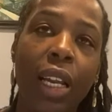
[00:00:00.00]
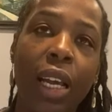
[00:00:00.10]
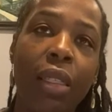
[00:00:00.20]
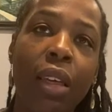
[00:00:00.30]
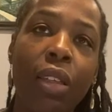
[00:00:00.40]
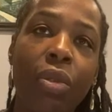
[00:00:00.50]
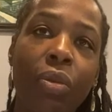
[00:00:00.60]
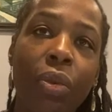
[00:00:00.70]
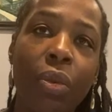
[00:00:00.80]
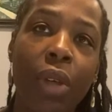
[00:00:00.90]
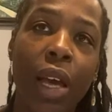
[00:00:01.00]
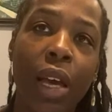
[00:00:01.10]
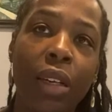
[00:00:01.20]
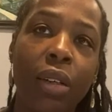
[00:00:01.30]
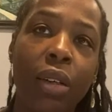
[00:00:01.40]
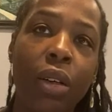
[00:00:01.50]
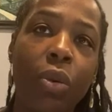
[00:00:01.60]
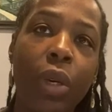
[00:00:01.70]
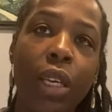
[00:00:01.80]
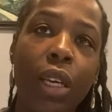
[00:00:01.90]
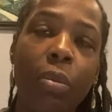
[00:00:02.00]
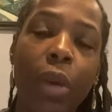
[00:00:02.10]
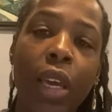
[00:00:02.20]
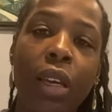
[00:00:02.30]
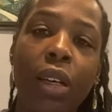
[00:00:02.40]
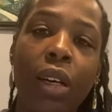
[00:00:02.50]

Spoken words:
I think through that, we can make